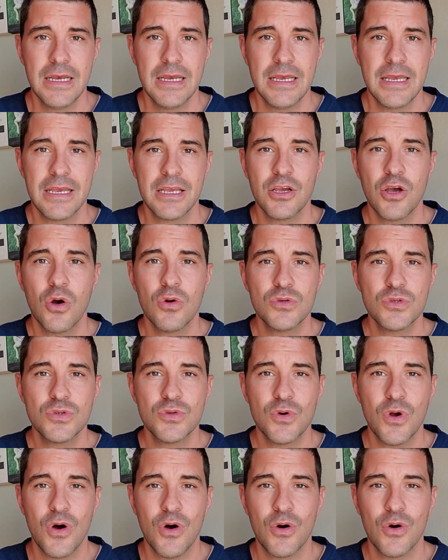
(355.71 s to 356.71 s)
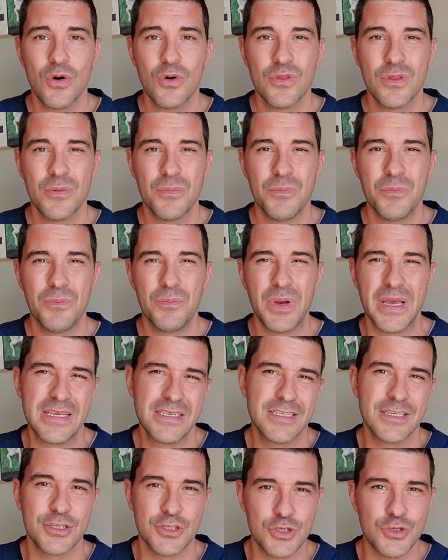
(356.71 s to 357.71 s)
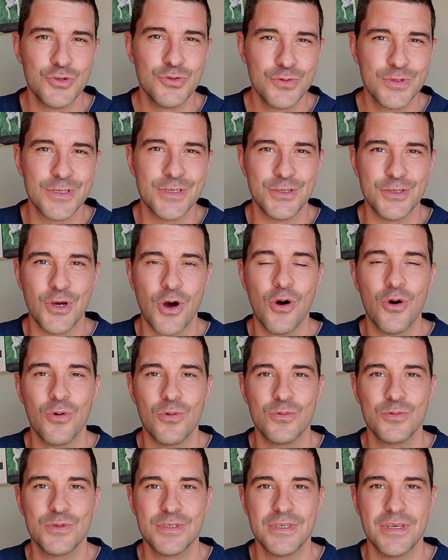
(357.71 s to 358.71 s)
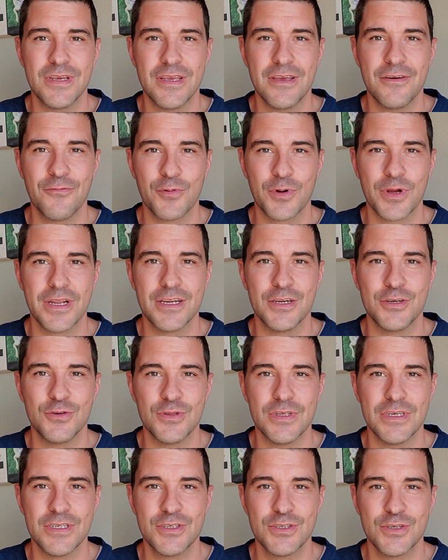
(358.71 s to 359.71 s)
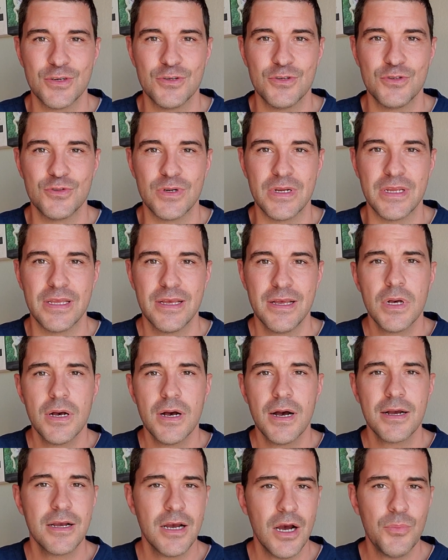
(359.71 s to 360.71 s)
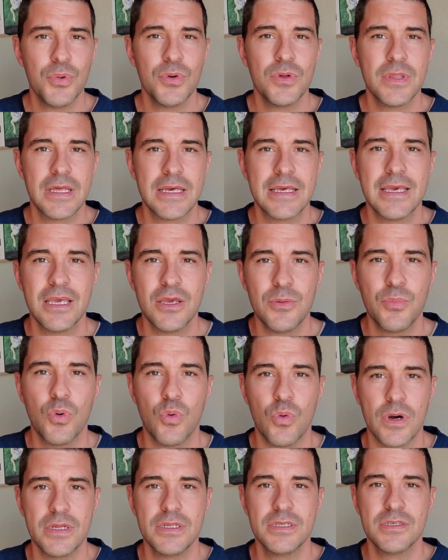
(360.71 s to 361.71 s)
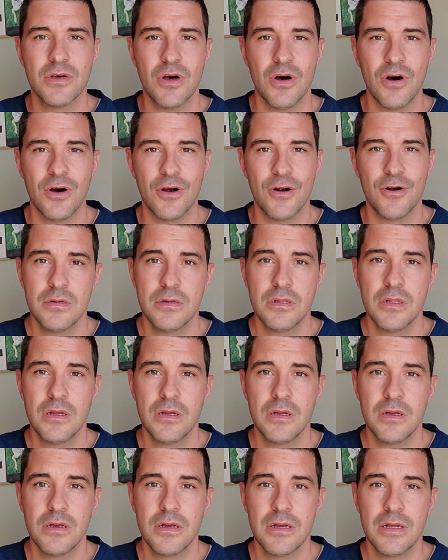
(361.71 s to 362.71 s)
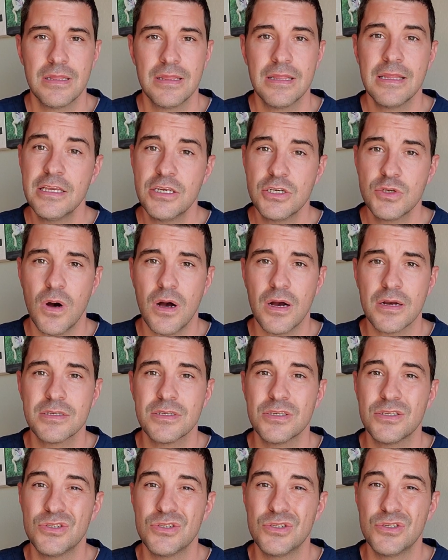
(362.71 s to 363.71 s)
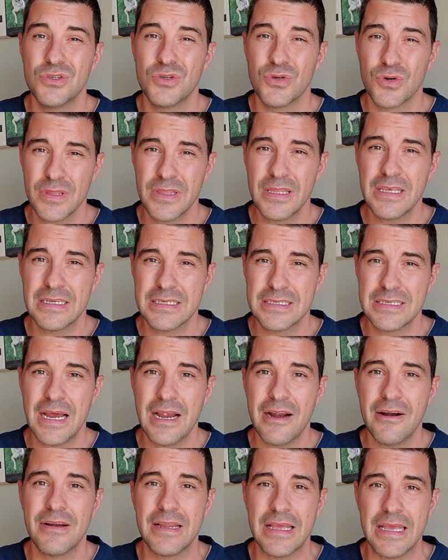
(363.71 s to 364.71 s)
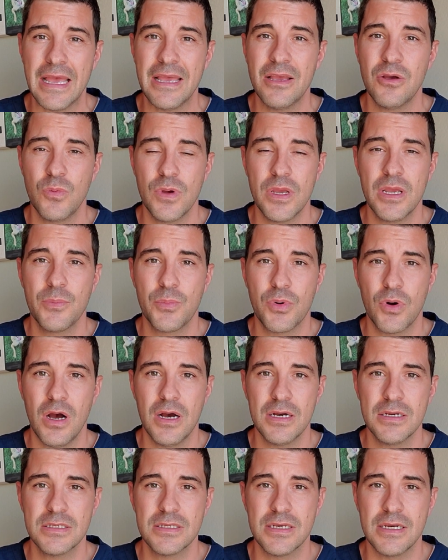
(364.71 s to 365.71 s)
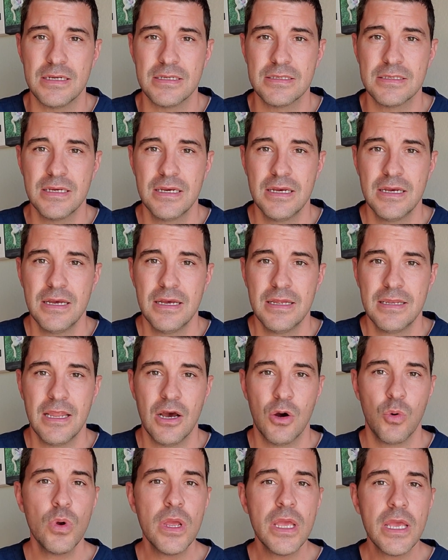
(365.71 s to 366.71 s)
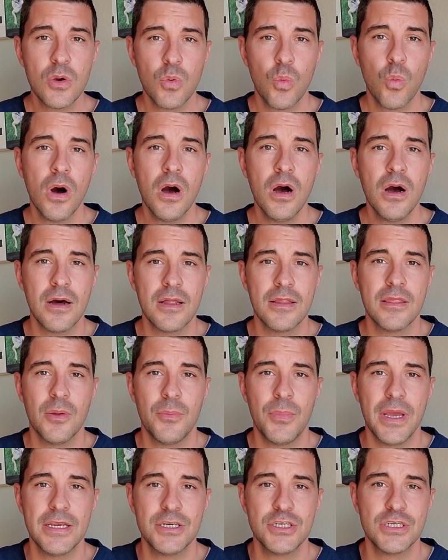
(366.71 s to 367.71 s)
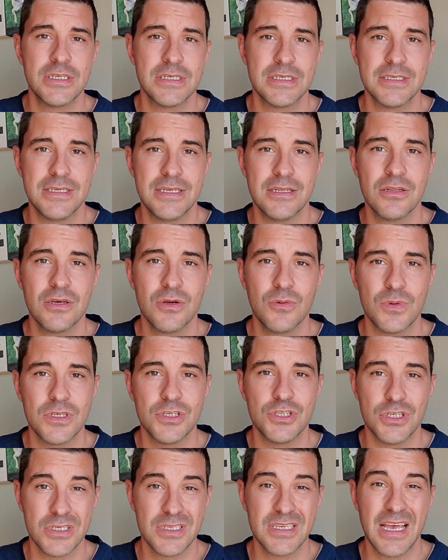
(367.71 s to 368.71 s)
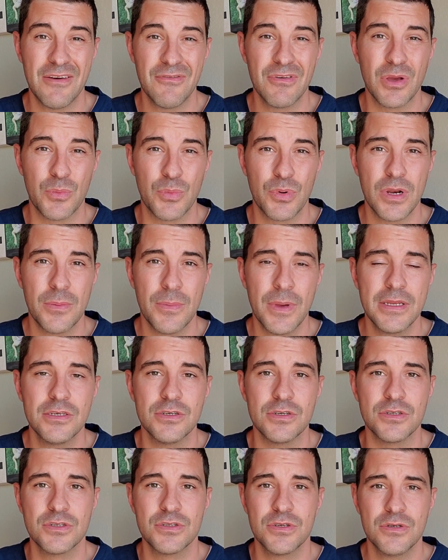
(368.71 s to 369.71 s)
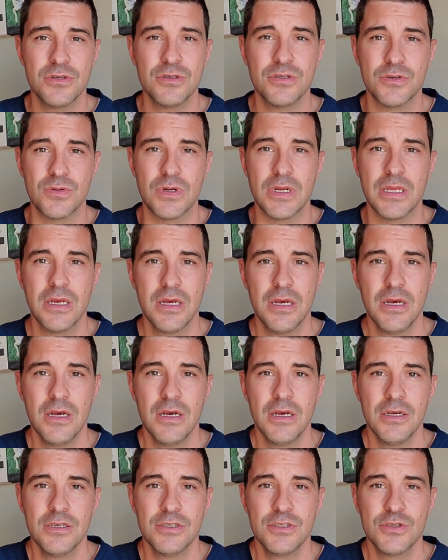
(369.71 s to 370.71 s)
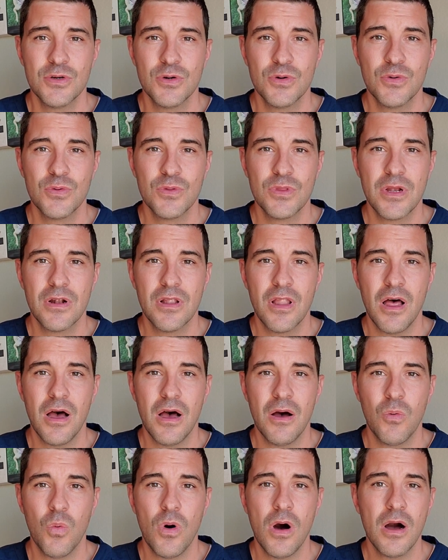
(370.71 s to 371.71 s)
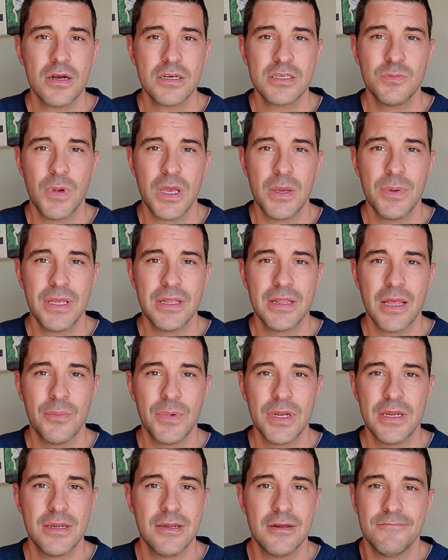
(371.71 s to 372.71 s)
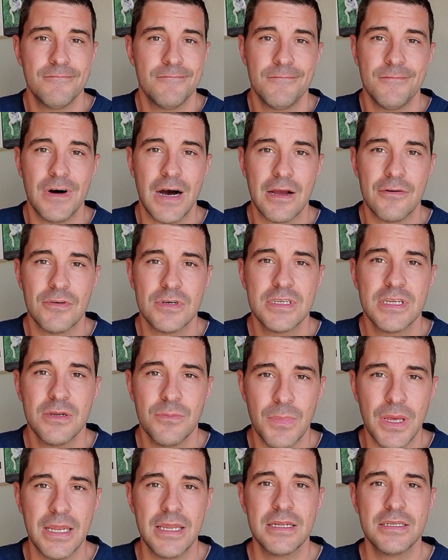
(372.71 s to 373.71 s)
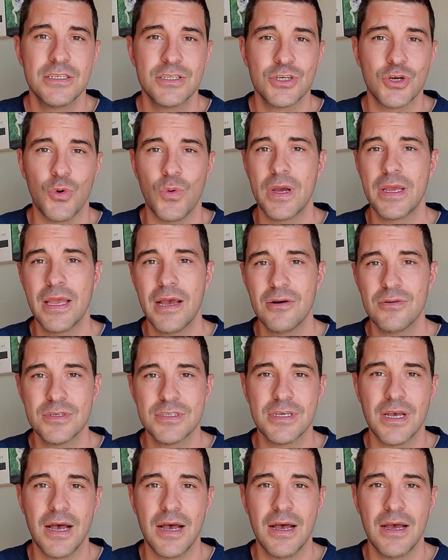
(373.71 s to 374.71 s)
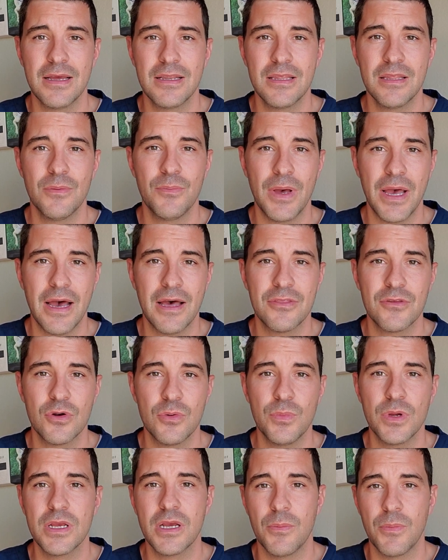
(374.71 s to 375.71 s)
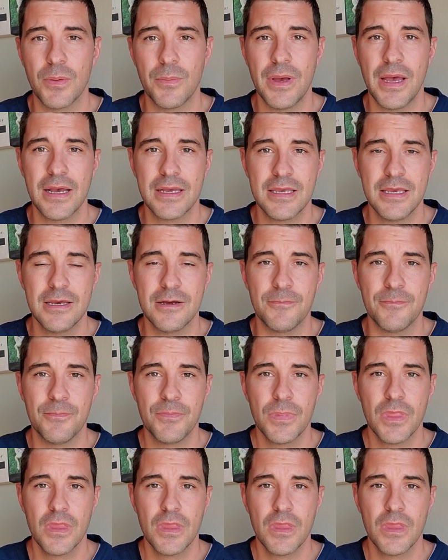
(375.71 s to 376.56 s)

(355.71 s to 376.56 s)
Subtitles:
It goes through all the basic do's and don'ts if we're going to do this surgery. A couple of the key points are leash walks during the entire 8-week process. Now, week 1, the patient is dealing with just having a pretty major surgery. So their walks may be limited to 5 or 10 minutes, going outside to the bathroom and coming back in.